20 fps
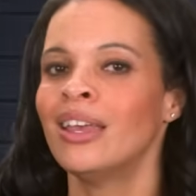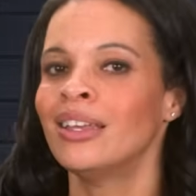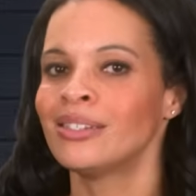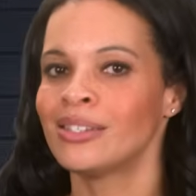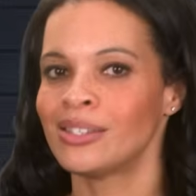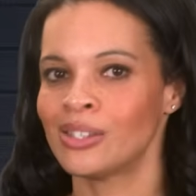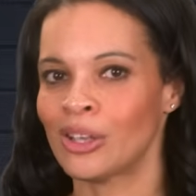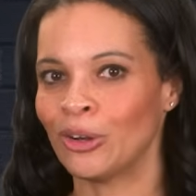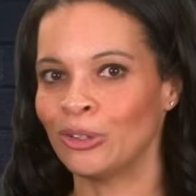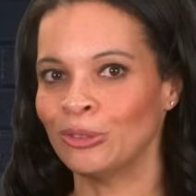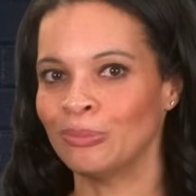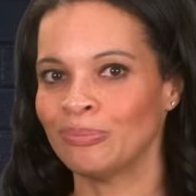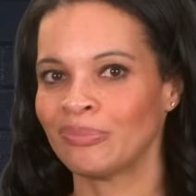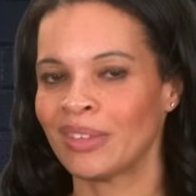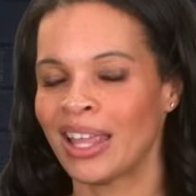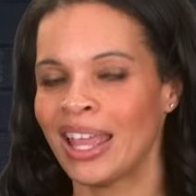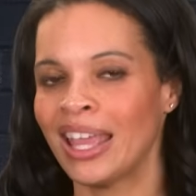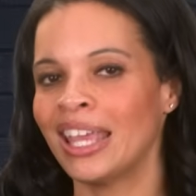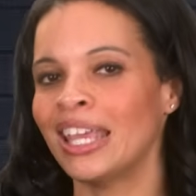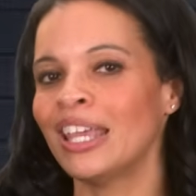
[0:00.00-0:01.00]
So,
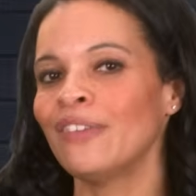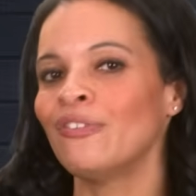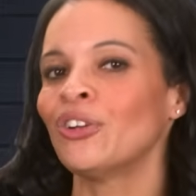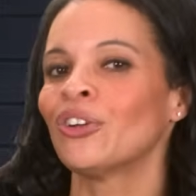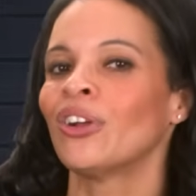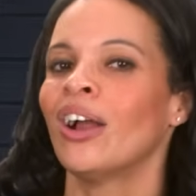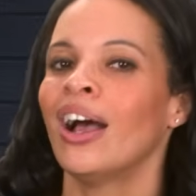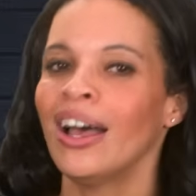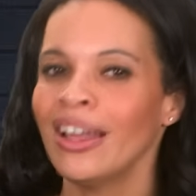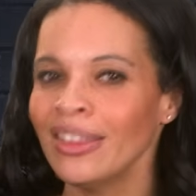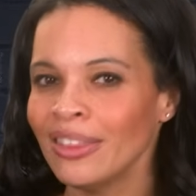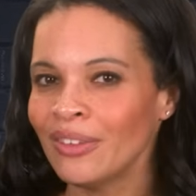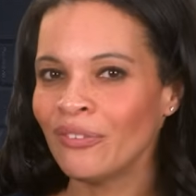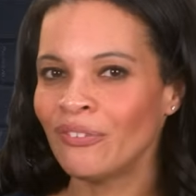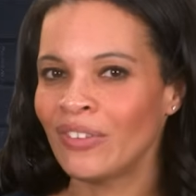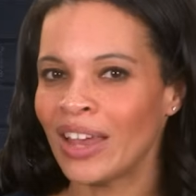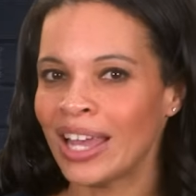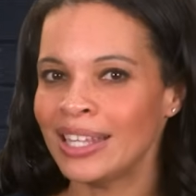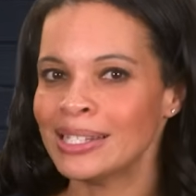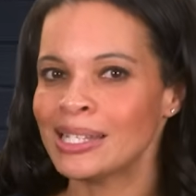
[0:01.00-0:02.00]
if you're on the
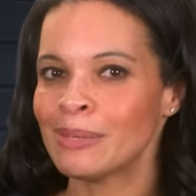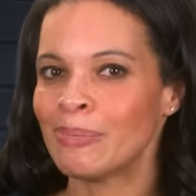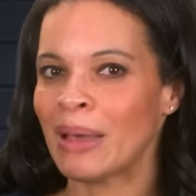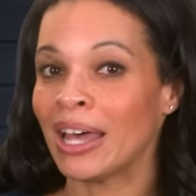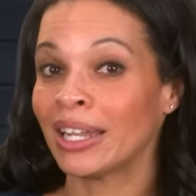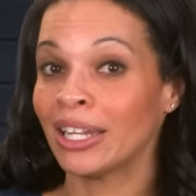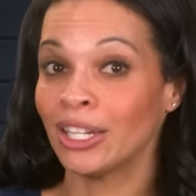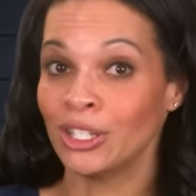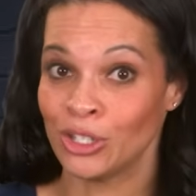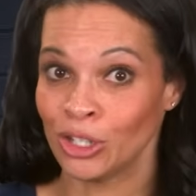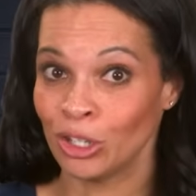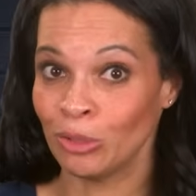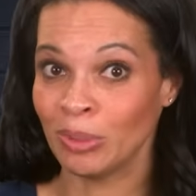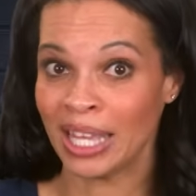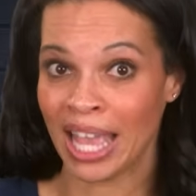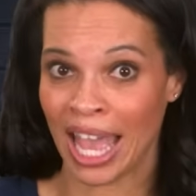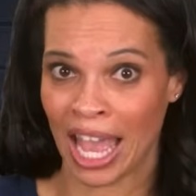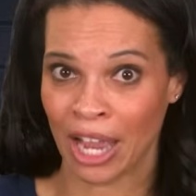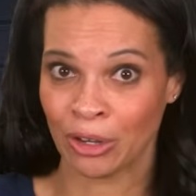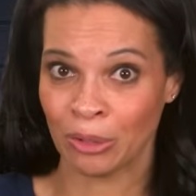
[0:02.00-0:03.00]
fence about
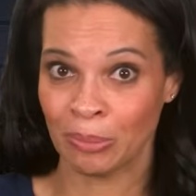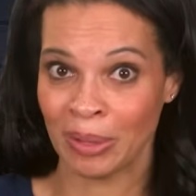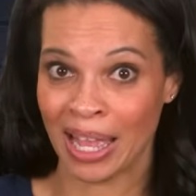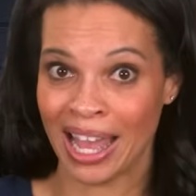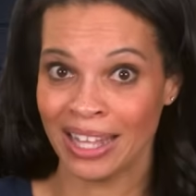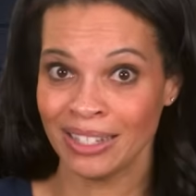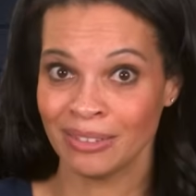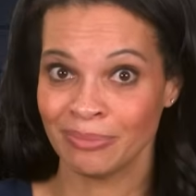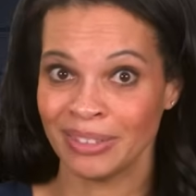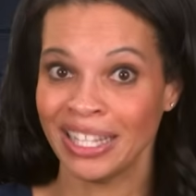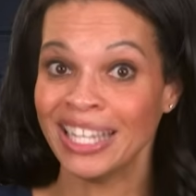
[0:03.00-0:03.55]
Adobe Acrobat,